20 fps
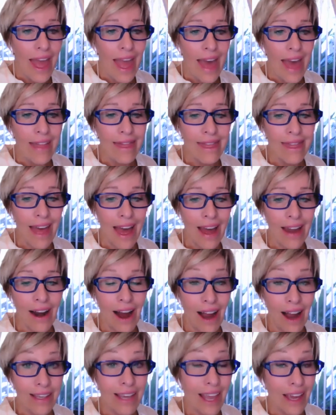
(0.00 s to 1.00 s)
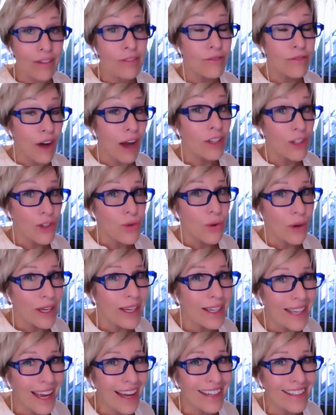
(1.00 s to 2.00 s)
and that I can find joy
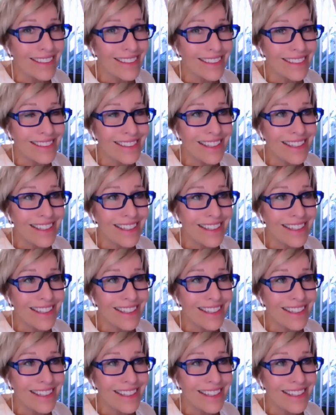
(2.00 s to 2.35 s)
again,